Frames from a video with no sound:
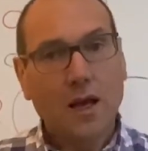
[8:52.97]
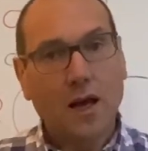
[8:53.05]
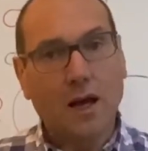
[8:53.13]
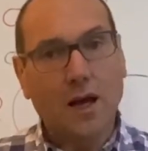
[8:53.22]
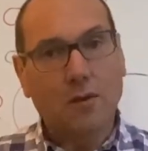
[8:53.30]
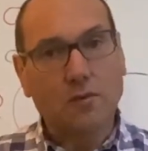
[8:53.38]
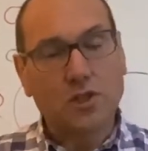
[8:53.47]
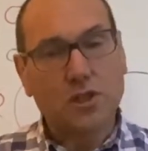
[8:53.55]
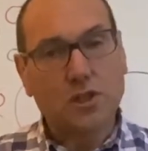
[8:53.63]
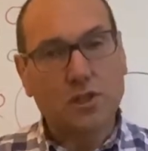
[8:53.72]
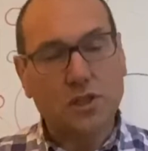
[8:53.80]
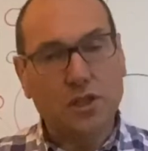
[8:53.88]

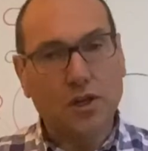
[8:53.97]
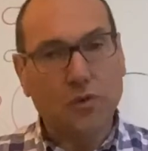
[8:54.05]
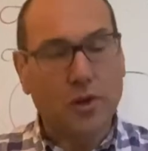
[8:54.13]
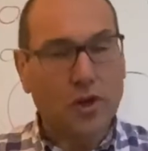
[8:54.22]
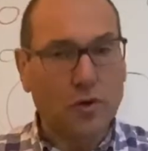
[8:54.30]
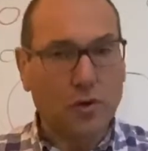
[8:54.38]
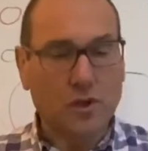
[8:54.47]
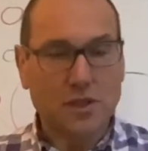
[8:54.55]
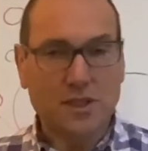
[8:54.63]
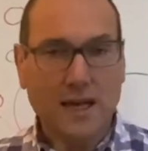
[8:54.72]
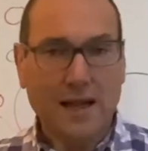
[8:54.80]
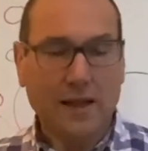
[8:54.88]
to do with who can
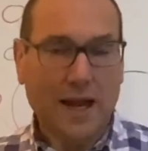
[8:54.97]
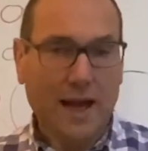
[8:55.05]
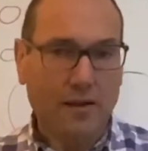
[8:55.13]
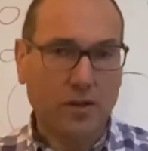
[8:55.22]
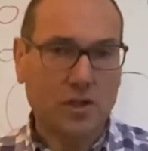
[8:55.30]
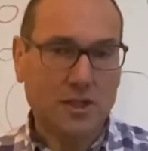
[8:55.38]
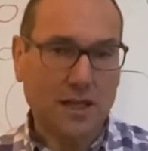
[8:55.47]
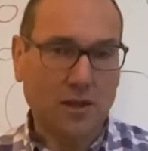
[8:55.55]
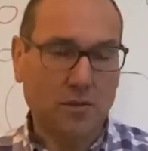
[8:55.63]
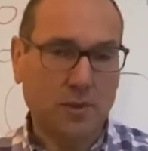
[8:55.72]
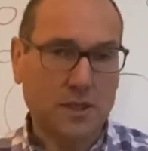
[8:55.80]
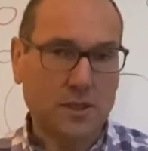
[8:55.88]
sell and how you sell the
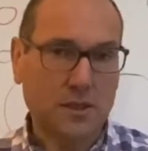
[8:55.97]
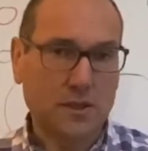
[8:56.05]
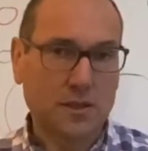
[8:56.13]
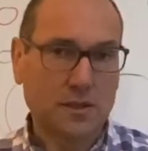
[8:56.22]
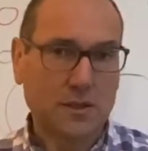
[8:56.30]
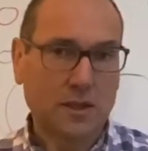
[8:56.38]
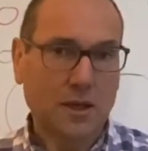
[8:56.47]
business.